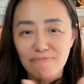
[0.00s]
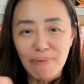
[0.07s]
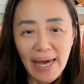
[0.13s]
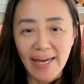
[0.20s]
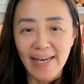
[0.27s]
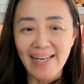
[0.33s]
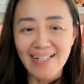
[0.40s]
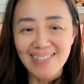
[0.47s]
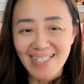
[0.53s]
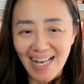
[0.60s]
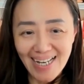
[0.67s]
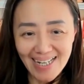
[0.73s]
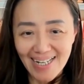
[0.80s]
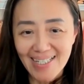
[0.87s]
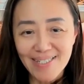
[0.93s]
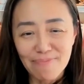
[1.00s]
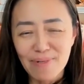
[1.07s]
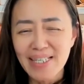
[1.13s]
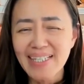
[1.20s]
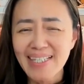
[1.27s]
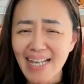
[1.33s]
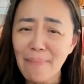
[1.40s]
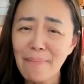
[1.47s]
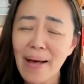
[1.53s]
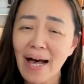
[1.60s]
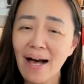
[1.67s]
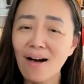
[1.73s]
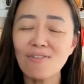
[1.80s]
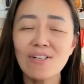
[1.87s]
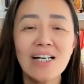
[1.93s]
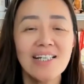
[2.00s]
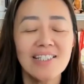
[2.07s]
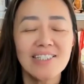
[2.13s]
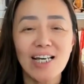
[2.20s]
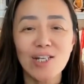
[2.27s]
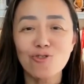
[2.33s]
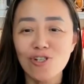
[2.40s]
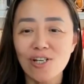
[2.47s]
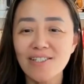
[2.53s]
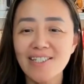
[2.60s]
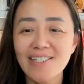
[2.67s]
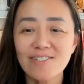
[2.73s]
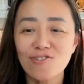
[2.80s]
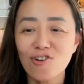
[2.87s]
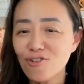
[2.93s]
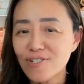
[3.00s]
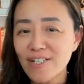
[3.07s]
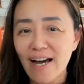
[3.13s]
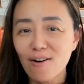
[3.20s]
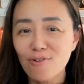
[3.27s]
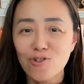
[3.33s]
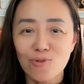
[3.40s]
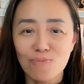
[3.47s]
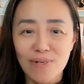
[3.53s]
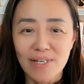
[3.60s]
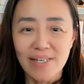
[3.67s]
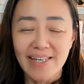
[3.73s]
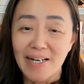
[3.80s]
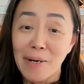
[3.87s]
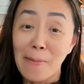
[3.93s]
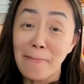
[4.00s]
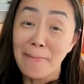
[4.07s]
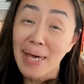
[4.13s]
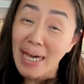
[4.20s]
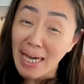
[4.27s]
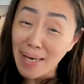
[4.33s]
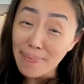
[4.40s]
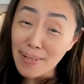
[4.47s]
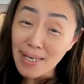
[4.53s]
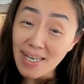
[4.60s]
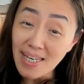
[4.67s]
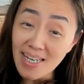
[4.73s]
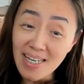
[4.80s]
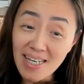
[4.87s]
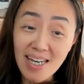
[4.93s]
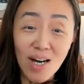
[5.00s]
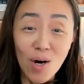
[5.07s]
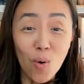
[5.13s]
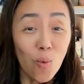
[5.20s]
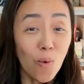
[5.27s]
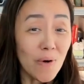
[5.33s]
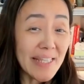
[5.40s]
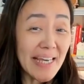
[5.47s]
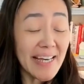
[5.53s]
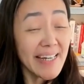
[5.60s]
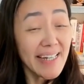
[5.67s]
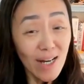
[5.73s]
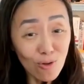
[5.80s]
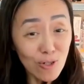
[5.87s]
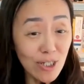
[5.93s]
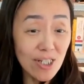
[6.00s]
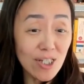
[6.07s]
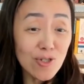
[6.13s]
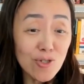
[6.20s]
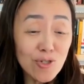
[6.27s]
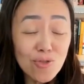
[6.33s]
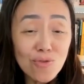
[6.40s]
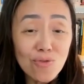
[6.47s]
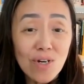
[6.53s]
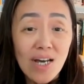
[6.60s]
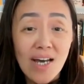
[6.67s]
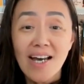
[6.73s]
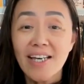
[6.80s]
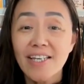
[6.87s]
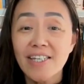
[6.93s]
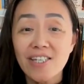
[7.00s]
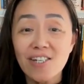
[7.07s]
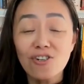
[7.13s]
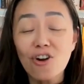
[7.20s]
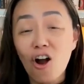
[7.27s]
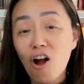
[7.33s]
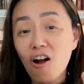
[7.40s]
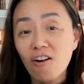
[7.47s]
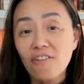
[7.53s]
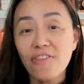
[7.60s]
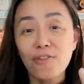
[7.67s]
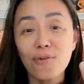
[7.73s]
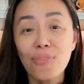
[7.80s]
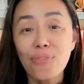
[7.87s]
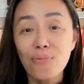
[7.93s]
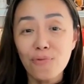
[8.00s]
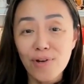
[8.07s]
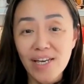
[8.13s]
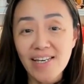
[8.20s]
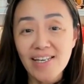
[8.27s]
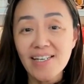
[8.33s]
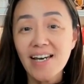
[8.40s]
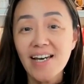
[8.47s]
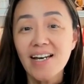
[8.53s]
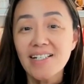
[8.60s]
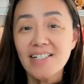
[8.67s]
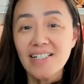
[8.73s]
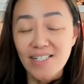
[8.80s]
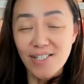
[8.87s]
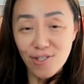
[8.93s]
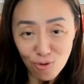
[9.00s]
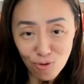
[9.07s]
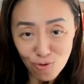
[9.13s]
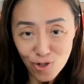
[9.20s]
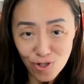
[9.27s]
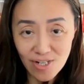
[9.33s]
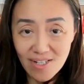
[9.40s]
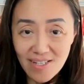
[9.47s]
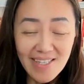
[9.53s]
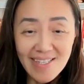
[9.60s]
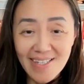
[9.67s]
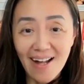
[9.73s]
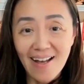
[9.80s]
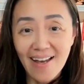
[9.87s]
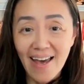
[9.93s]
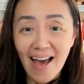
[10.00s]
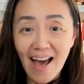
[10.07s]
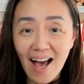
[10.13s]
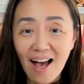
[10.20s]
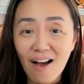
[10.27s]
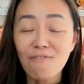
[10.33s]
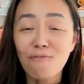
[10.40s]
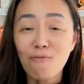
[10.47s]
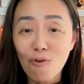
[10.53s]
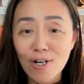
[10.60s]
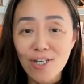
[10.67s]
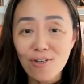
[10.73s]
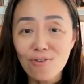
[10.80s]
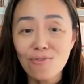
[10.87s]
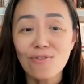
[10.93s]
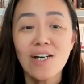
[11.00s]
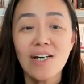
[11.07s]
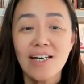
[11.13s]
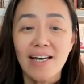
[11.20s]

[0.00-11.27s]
paying clients, but somehow they just turn out to be a maybe or they ghosted you. Here are the three solutions that I have for you